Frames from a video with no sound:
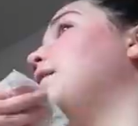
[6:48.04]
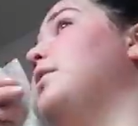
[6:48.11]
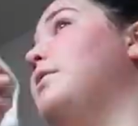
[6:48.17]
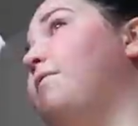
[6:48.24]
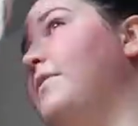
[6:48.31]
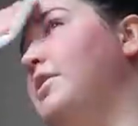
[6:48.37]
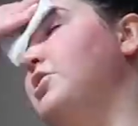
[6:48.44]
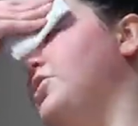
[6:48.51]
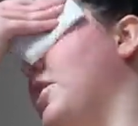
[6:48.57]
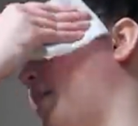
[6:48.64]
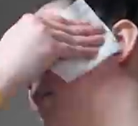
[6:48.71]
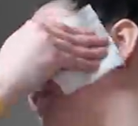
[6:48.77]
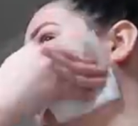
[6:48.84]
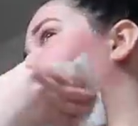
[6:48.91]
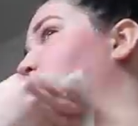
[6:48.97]
I need to finish
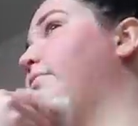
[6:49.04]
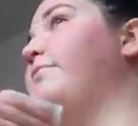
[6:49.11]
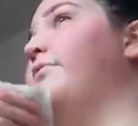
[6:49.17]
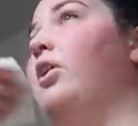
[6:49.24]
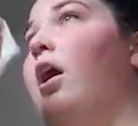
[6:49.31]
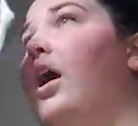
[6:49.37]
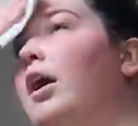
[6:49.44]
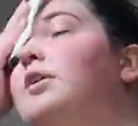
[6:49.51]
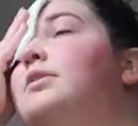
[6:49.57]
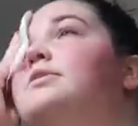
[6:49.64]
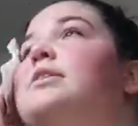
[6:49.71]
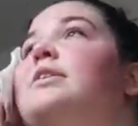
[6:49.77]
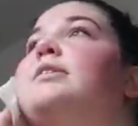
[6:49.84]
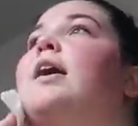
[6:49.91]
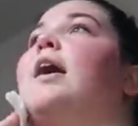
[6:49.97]
editing a vlog
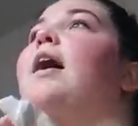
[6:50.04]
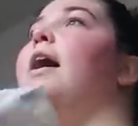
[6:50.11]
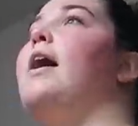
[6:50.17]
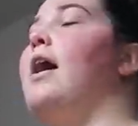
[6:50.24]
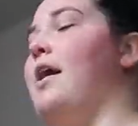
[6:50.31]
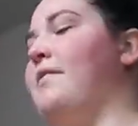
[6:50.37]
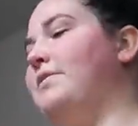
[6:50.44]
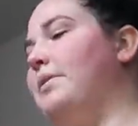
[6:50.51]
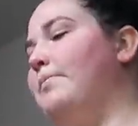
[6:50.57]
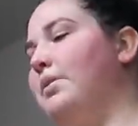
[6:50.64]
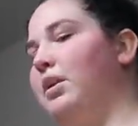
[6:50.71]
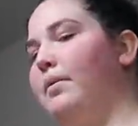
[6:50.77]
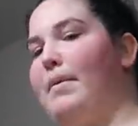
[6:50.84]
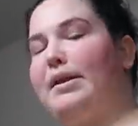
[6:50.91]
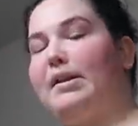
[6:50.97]
tonight. I think I'm
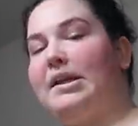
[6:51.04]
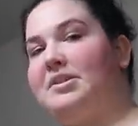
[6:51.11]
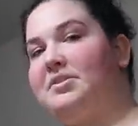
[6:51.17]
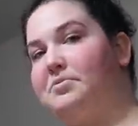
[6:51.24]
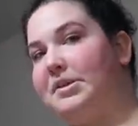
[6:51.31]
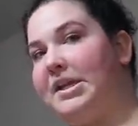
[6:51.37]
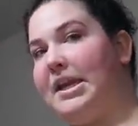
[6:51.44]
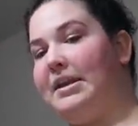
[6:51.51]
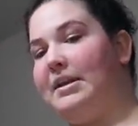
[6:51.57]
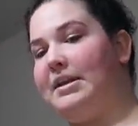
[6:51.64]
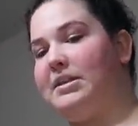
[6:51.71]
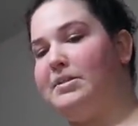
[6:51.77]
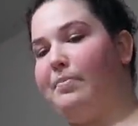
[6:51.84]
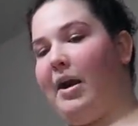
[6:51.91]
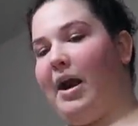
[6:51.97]
gonna make like
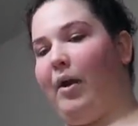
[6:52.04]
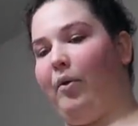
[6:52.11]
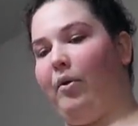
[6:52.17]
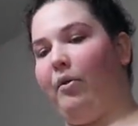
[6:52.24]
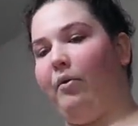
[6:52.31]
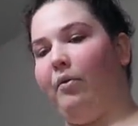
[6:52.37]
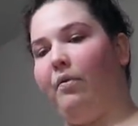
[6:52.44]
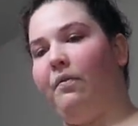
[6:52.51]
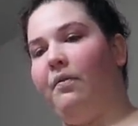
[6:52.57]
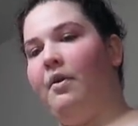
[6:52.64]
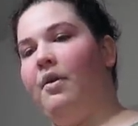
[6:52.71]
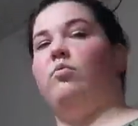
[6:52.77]
zucchini spirals.